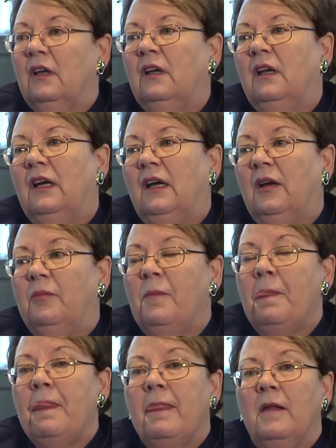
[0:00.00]

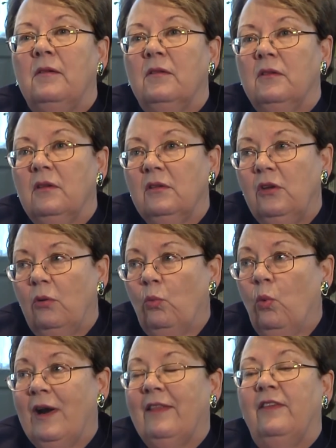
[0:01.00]

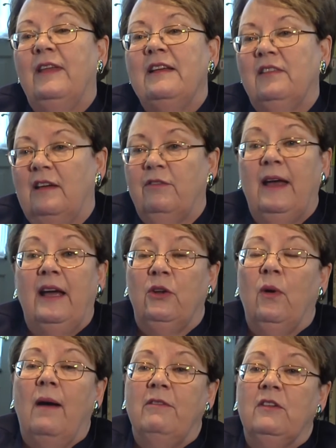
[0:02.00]
One of the things I
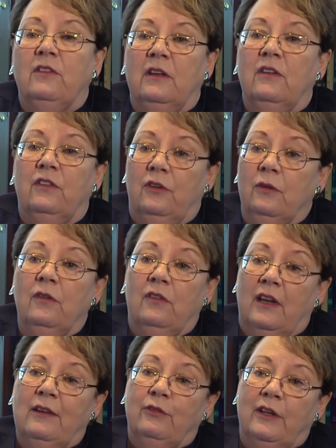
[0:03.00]
value, obviously, is student
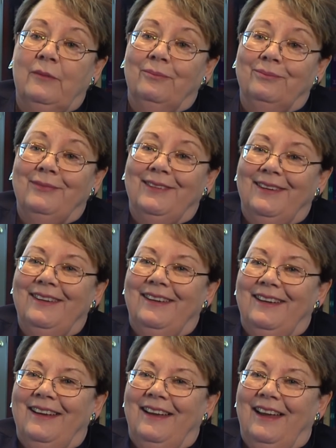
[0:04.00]
safety.
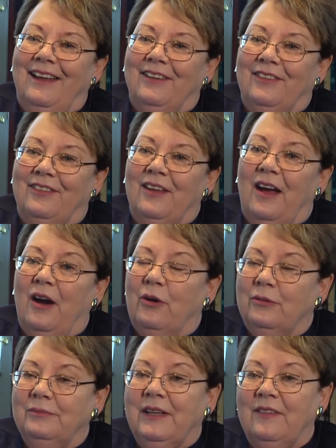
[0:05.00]
And
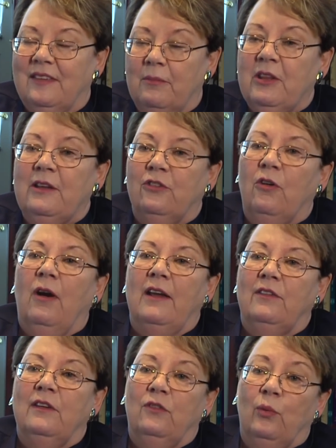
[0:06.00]
so in some of these
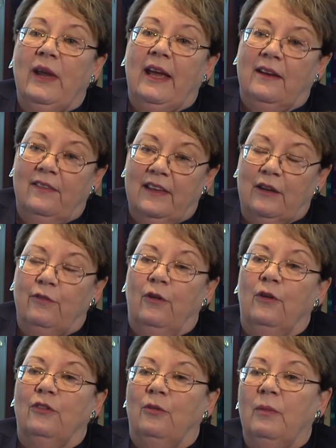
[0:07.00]
crises, we had to think
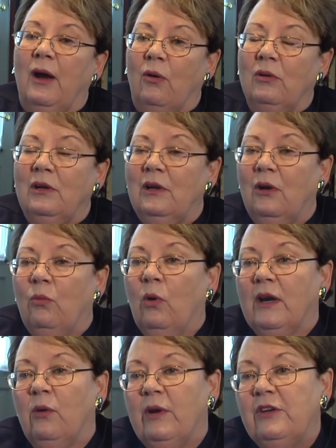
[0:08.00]
first about
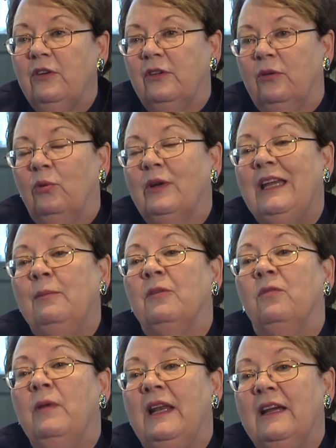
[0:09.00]
what can we do that will keep
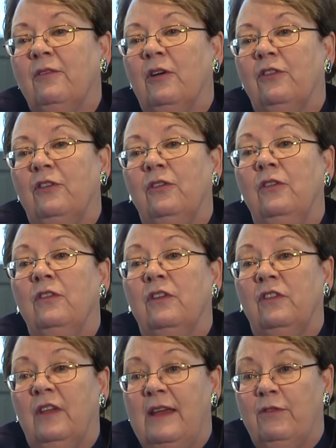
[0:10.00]
as many of our students as
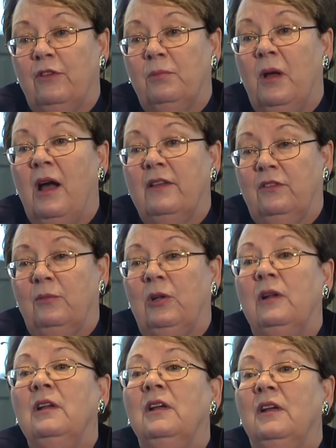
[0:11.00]
safe as
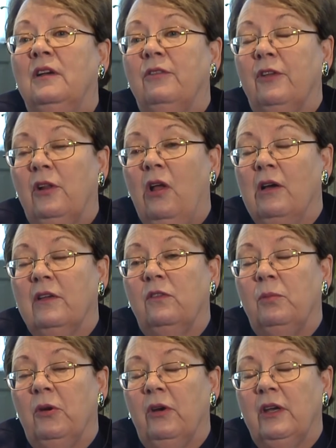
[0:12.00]
possible for the
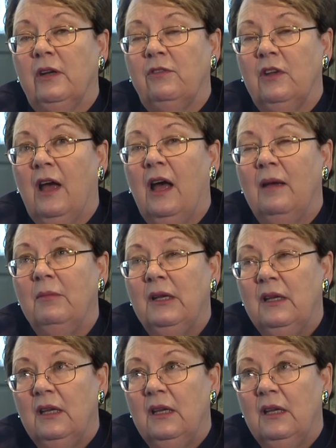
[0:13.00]
longest period of time.